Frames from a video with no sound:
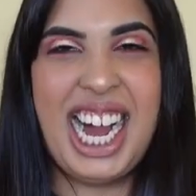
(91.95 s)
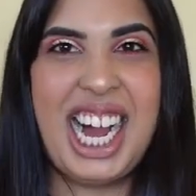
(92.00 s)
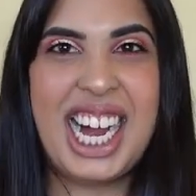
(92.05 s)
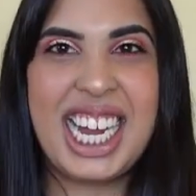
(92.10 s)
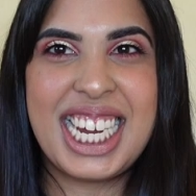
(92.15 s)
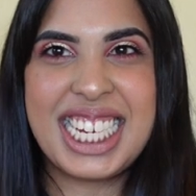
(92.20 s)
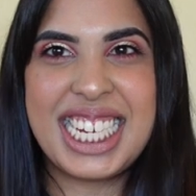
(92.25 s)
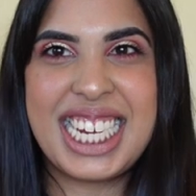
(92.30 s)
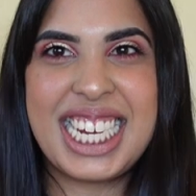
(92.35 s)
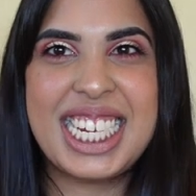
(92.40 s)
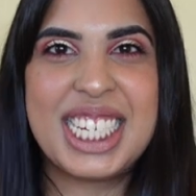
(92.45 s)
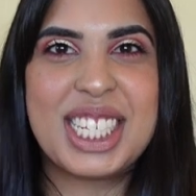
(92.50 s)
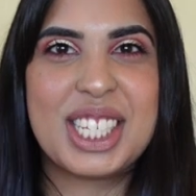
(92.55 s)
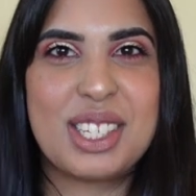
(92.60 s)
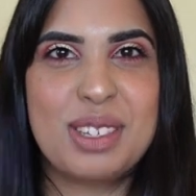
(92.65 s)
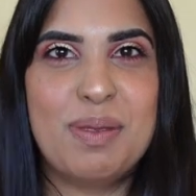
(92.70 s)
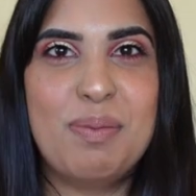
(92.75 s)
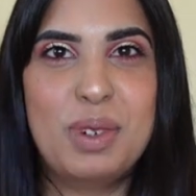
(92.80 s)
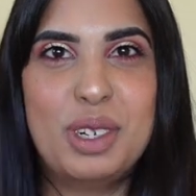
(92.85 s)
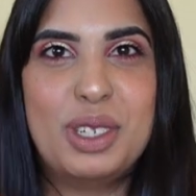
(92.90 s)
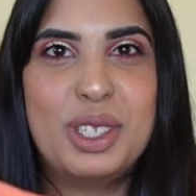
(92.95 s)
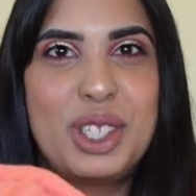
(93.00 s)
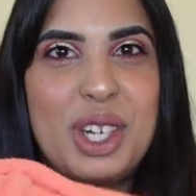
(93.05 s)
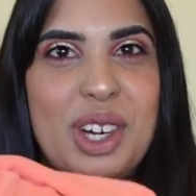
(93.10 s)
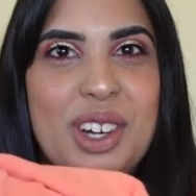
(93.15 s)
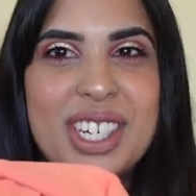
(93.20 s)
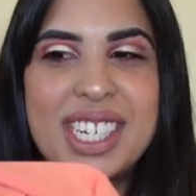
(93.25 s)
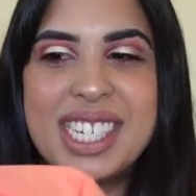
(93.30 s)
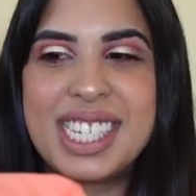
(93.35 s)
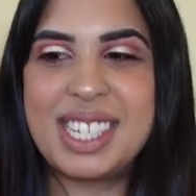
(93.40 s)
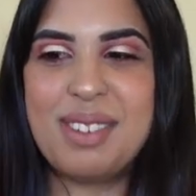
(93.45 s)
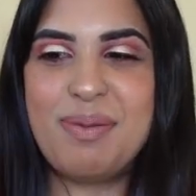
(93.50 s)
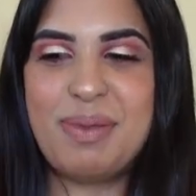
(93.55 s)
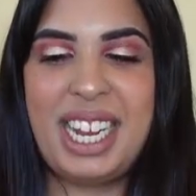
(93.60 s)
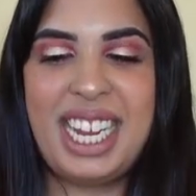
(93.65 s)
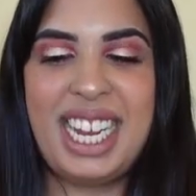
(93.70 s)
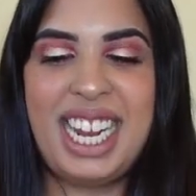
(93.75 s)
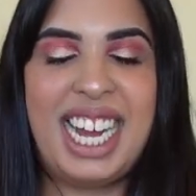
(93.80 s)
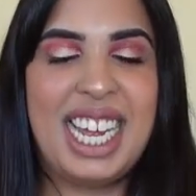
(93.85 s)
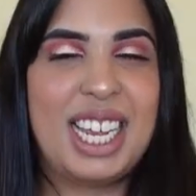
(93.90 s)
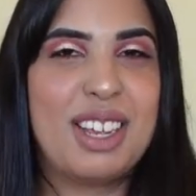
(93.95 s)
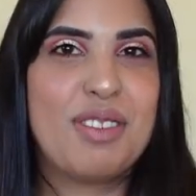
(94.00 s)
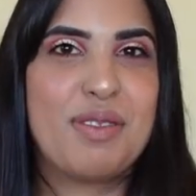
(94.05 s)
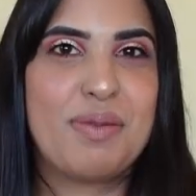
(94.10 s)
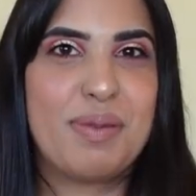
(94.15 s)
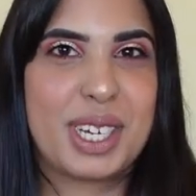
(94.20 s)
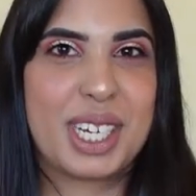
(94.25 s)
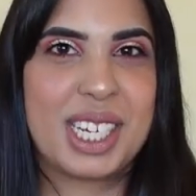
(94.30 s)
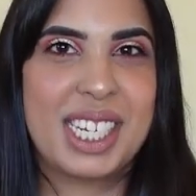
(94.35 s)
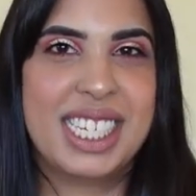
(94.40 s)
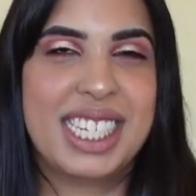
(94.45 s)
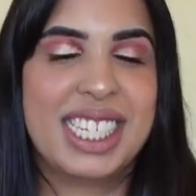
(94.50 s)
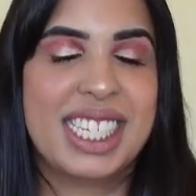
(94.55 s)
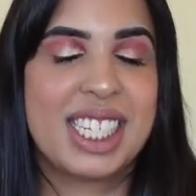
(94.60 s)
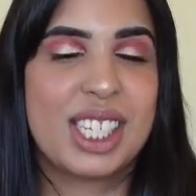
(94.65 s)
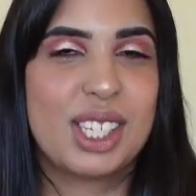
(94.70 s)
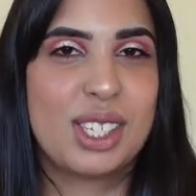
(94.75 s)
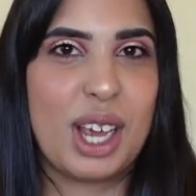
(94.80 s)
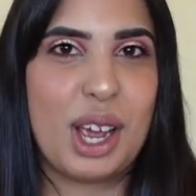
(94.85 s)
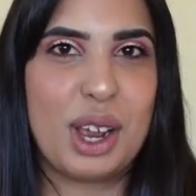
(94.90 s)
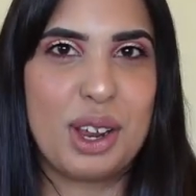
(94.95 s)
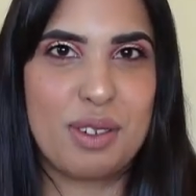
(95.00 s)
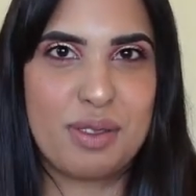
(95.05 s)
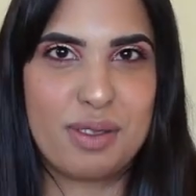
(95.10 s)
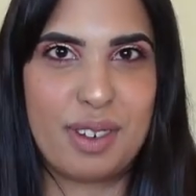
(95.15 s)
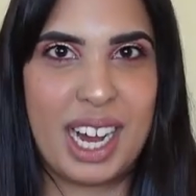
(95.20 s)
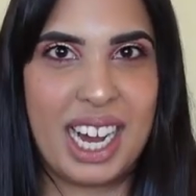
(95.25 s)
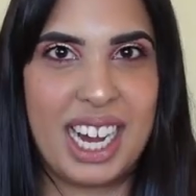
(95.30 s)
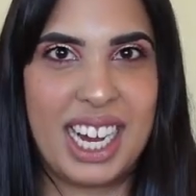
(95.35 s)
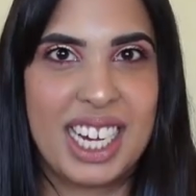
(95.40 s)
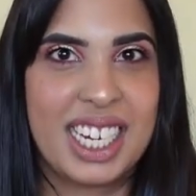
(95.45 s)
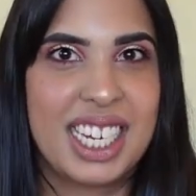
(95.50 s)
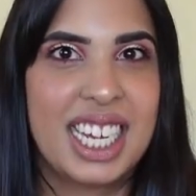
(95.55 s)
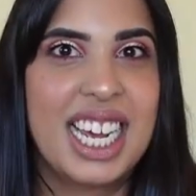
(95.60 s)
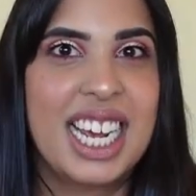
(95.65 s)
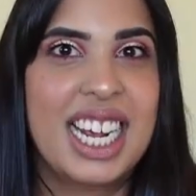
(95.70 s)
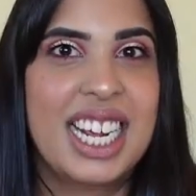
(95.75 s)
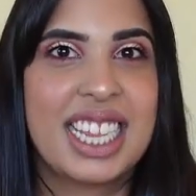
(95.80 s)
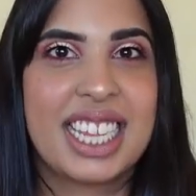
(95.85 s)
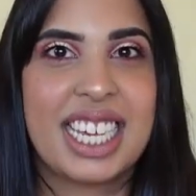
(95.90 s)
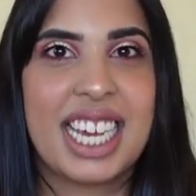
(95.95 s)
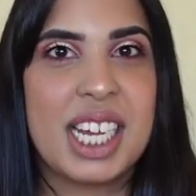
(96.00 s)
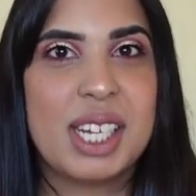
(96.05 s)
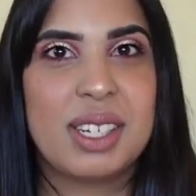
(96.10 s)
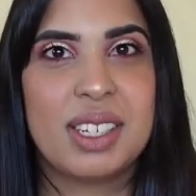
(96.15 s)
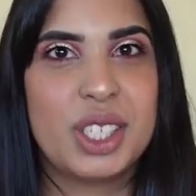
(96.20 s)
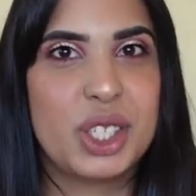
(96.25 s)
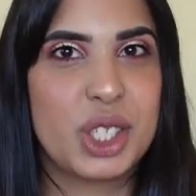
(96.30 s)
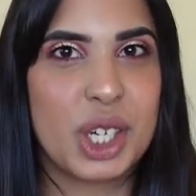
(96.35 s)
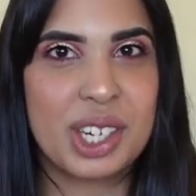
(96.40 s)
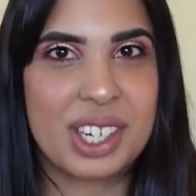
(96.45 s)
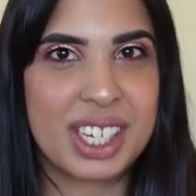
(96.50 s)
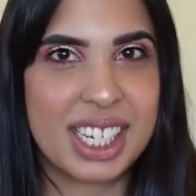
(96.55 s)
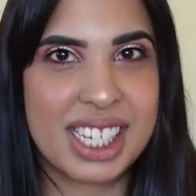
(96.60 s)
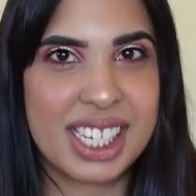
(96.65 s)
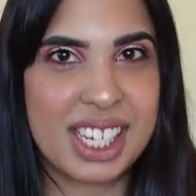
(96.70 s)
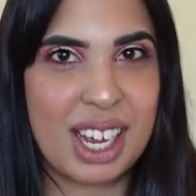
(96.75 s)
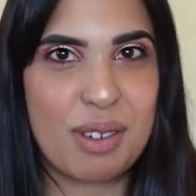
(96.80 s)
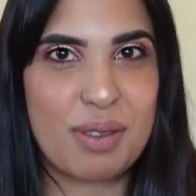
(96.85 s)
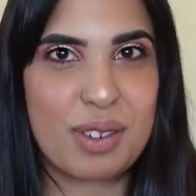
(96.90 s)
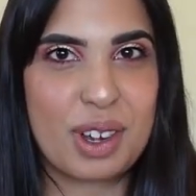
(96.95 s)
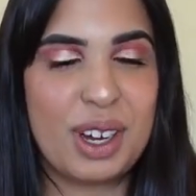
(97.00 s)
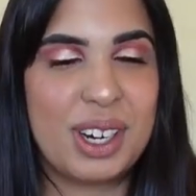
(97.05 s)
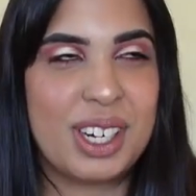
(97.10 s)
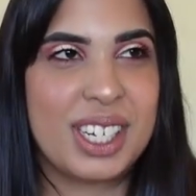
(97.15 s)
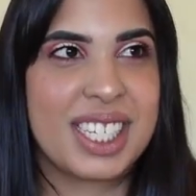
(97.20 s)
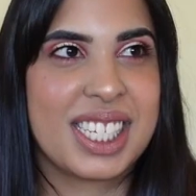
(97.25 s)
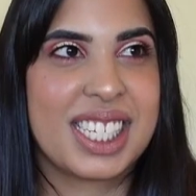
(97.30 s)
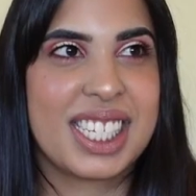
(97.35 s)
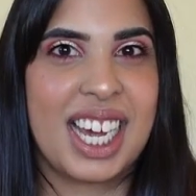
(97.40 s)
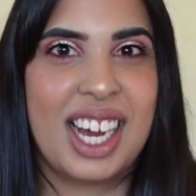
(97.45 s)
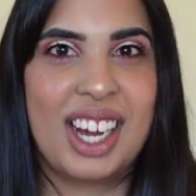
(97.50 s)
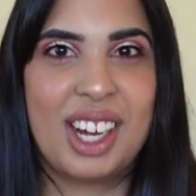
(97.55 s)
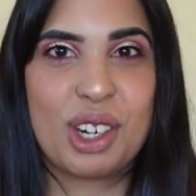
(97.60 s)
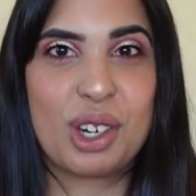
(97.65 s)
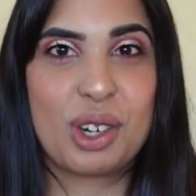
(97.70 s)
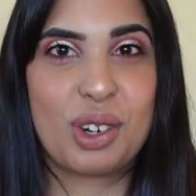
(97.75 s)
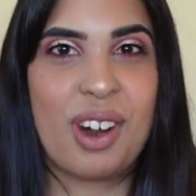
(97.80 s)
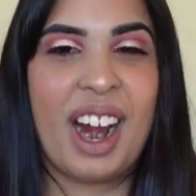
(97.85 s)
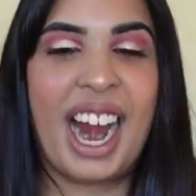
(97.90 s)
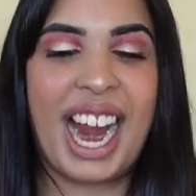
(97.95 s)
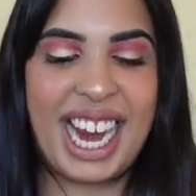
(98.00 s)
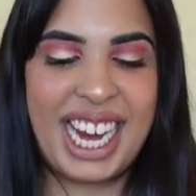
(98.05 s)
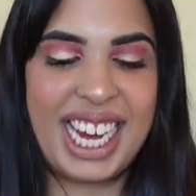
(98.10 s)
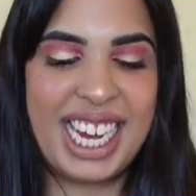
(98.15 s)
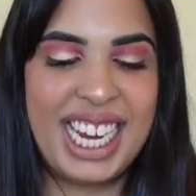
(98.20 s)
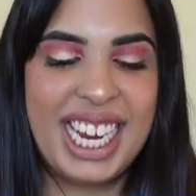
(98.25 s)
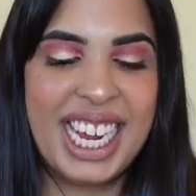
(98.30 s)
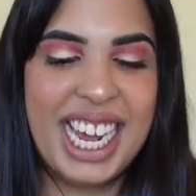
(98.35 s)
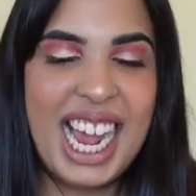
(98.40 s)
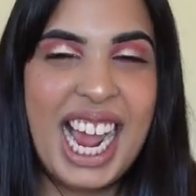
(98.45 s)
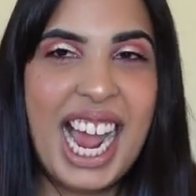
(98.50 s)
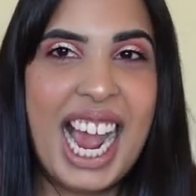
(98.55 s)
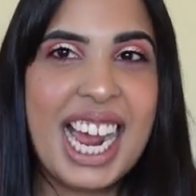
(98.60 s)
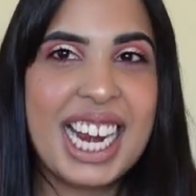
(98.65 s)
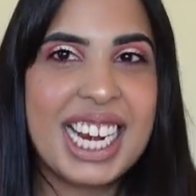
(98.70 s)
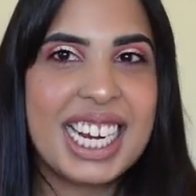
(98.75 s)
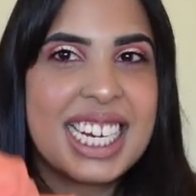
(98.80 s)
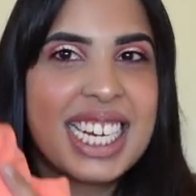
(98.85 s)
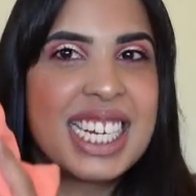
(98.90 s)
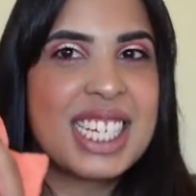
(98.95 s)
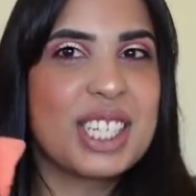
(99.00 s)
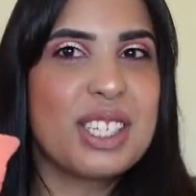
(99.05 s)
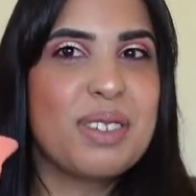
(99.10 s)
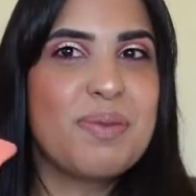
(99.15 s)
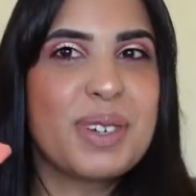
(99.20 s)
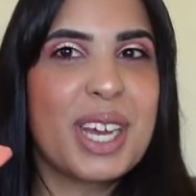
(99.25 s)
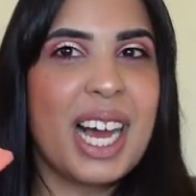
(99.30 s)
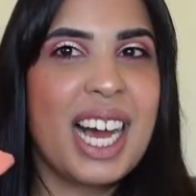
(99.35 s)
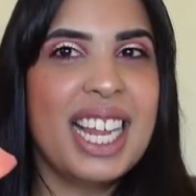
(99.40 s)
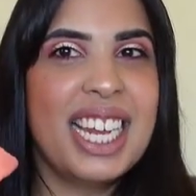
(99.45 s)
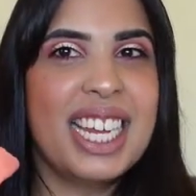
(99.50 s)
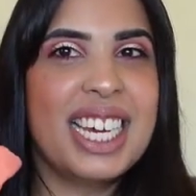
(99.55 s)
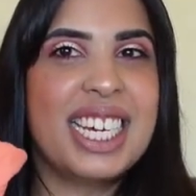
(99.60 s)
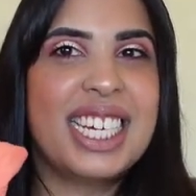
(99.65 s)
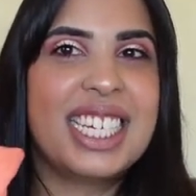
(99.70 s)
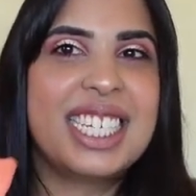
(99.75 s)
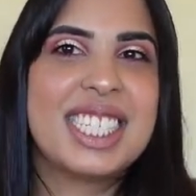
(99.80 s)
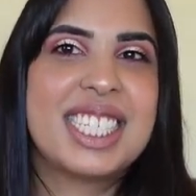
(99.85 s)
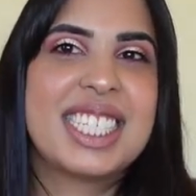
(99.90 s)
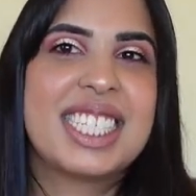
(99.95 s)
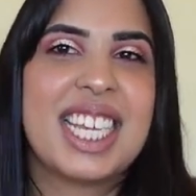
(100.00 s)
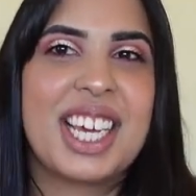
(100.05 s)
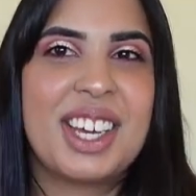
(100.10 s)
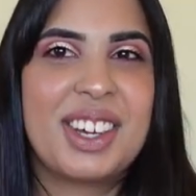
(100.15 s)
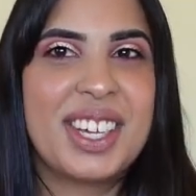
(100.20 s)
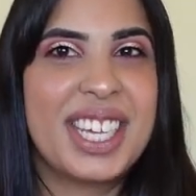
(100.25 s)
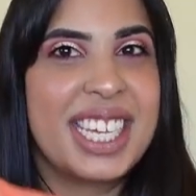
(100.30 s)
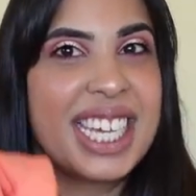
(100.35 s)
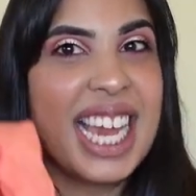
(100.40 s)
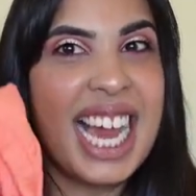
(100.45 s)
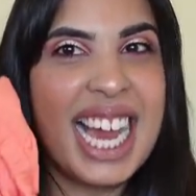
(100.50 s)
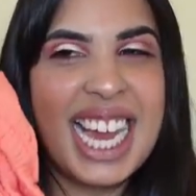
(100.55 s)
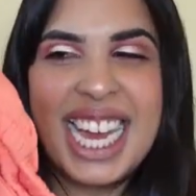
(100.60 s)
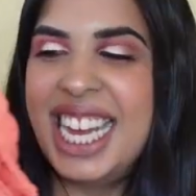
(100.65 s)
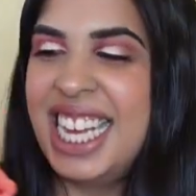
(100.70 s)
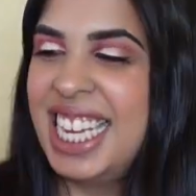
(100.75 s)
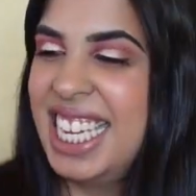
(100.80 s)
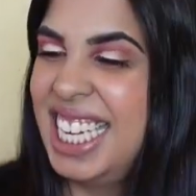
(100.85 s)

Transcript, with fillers: I need some more joggers in my life because so far the only joggers I've got are grey and I need some colour so yeah